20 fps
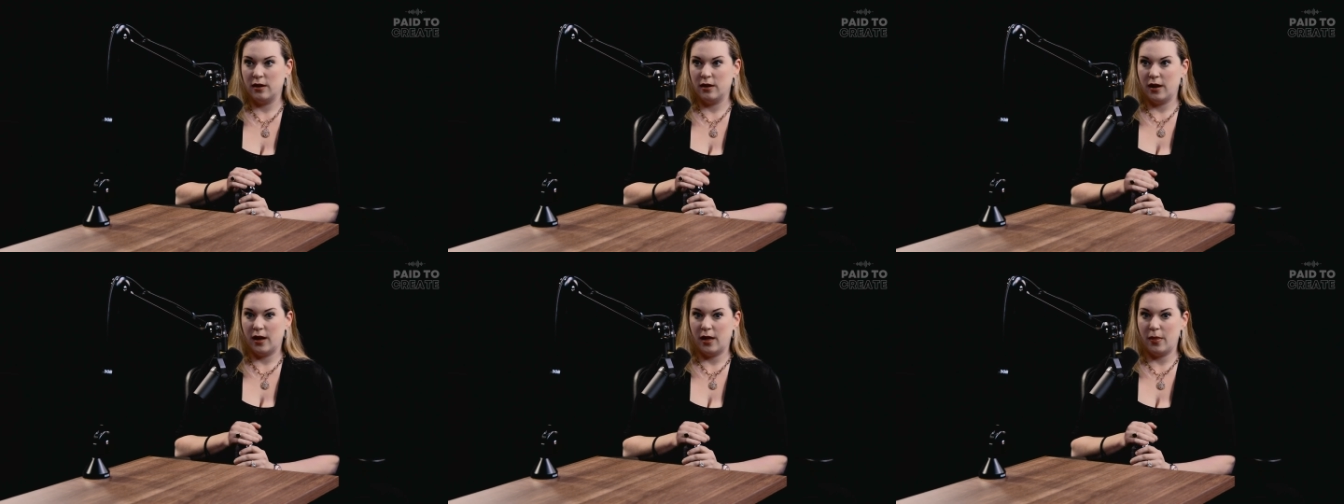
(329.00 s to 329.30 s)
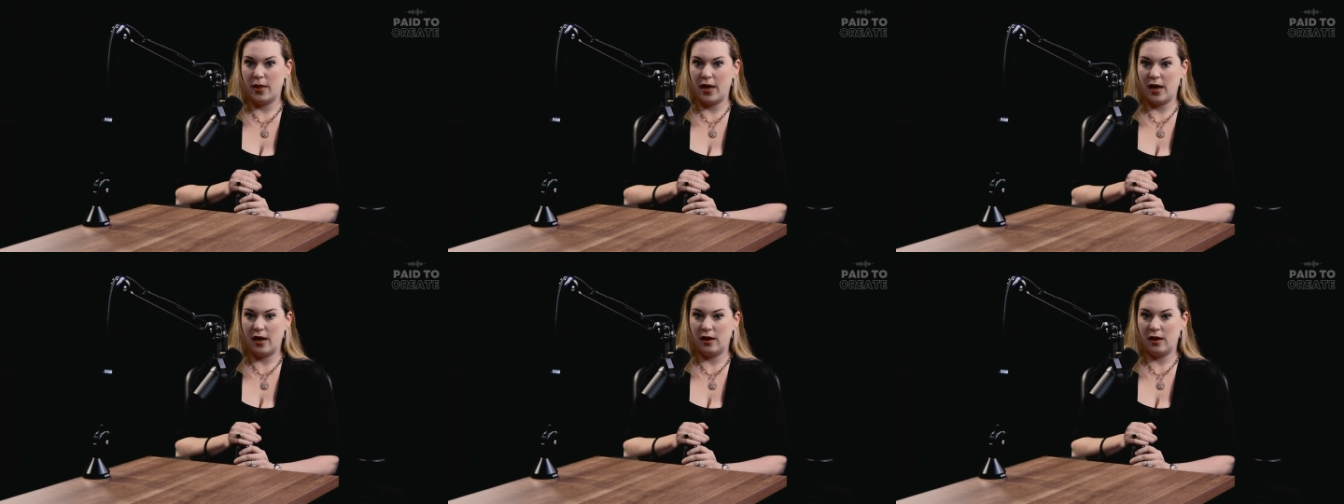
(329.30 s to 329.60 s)

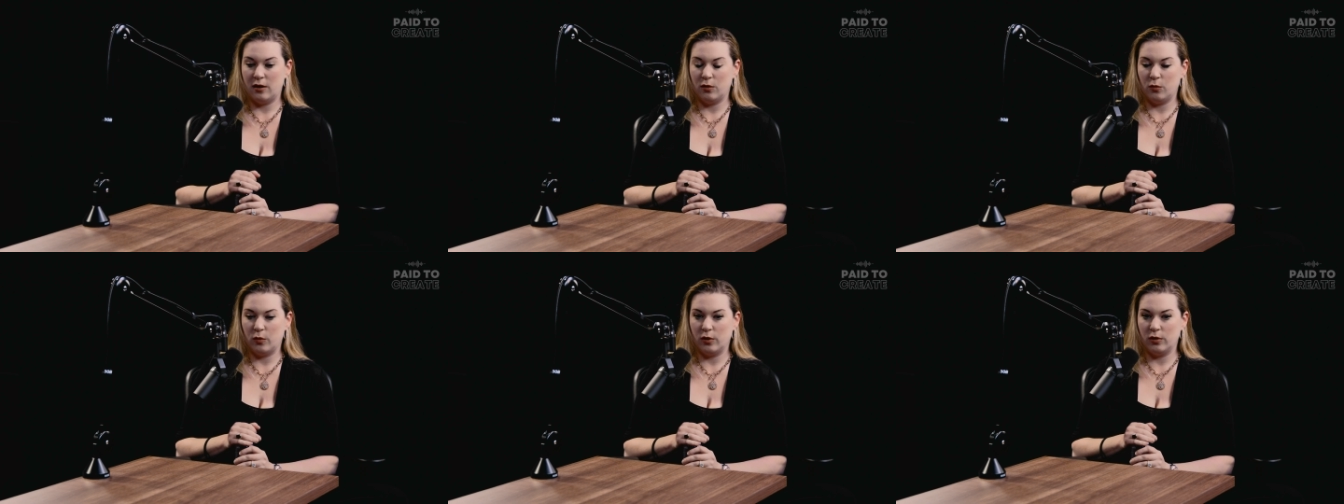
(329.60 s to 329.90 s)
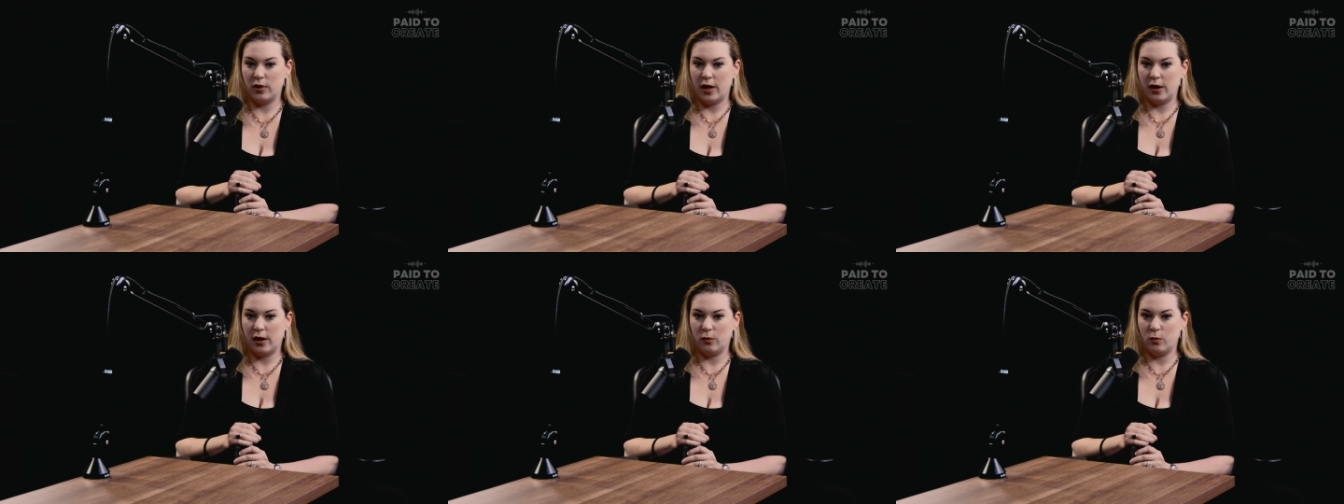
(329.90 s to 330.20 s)
and then we're
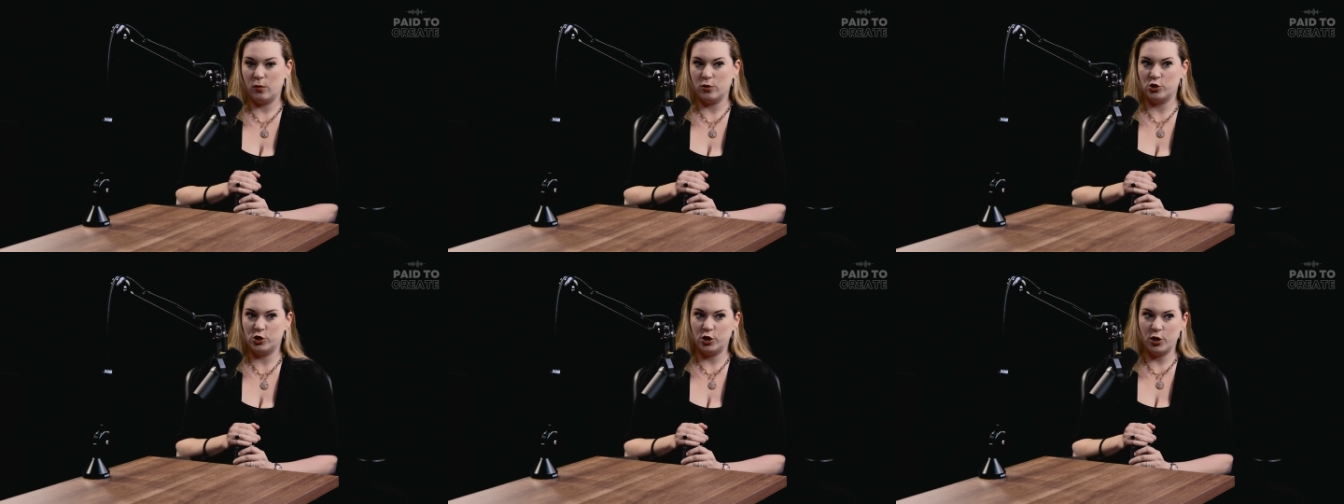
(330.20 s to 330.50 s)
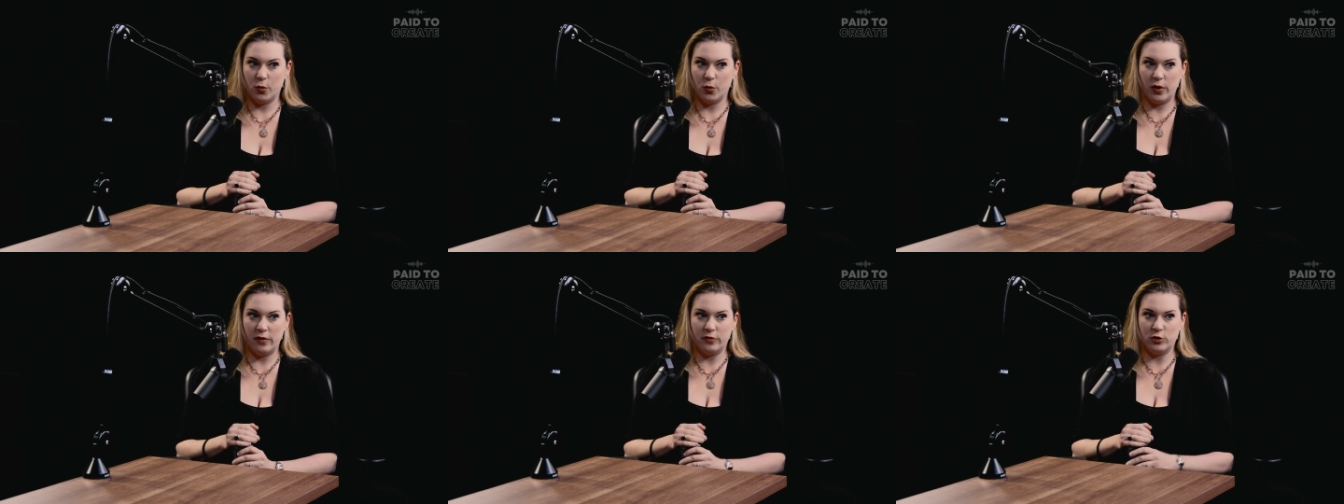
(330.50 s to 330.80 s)
like, well,
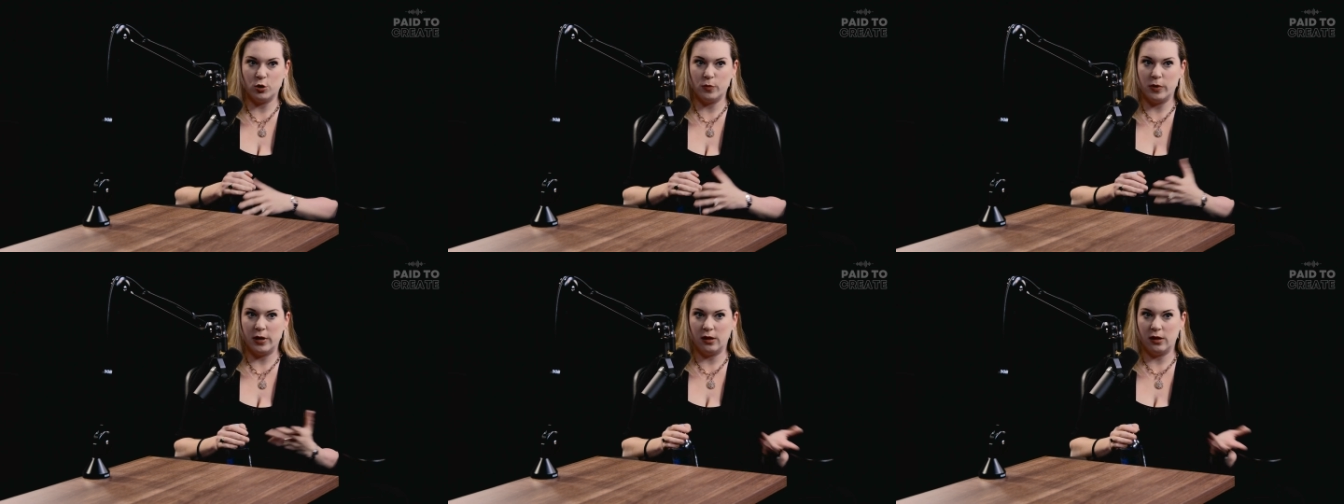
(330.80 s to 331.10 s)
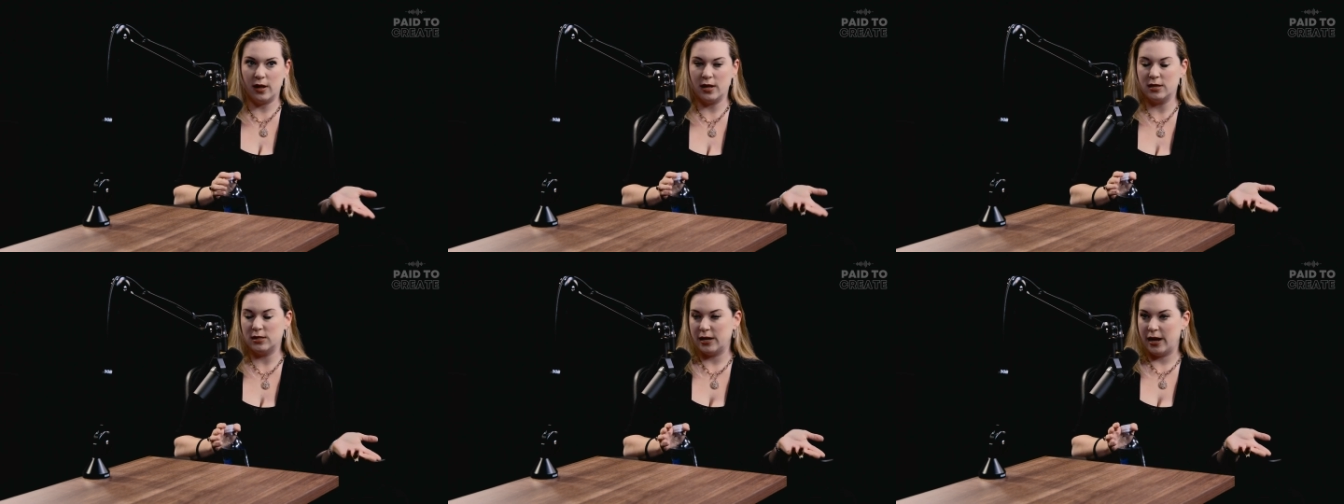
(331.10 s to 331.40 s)
shoot, we have too many
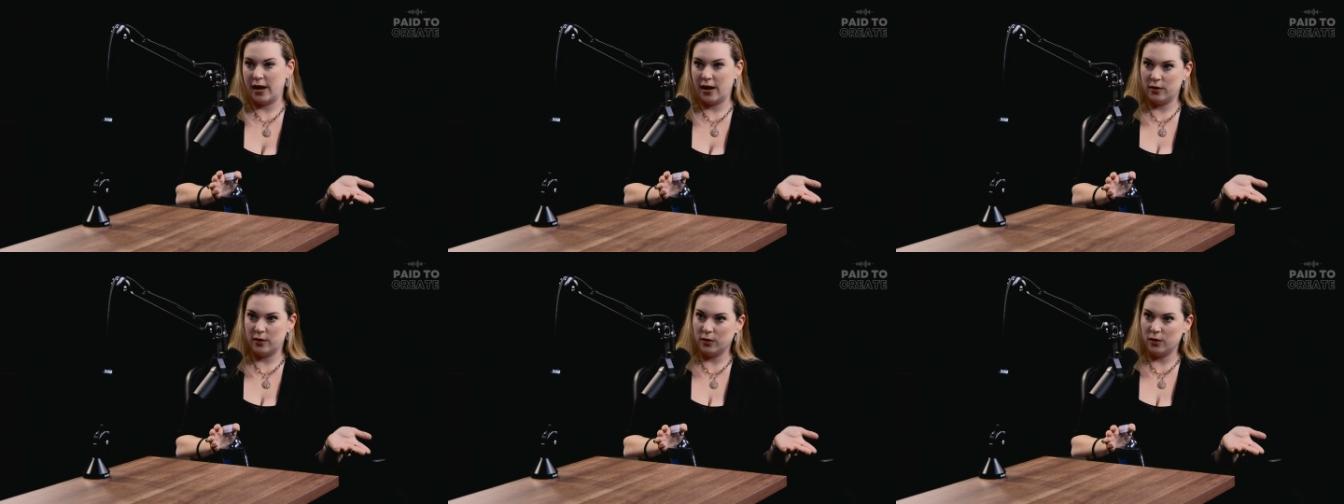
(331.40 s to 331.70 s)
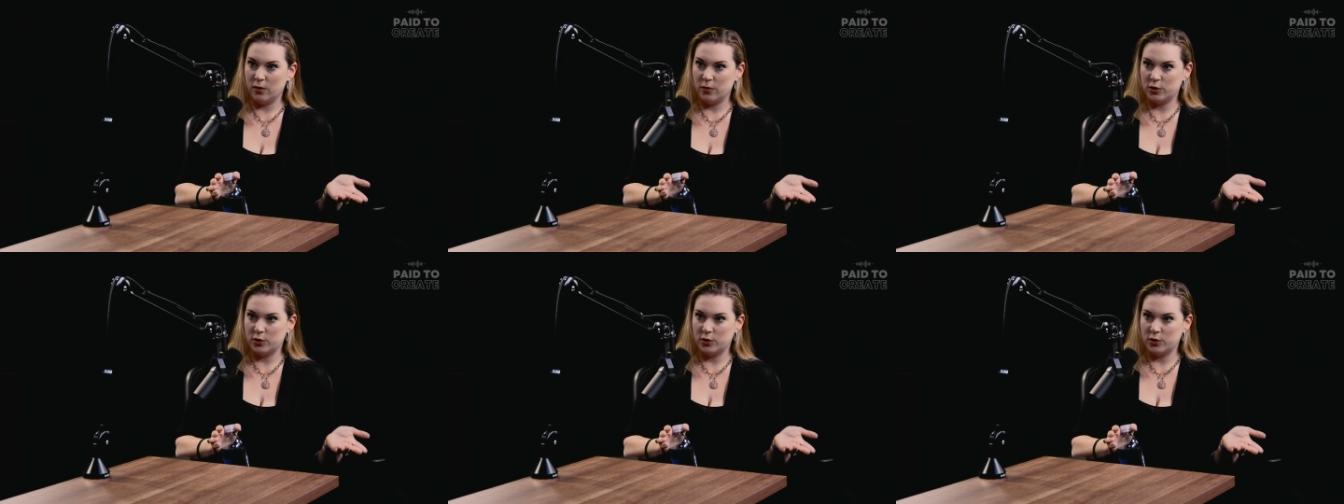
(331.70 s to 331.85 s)
clients to handle.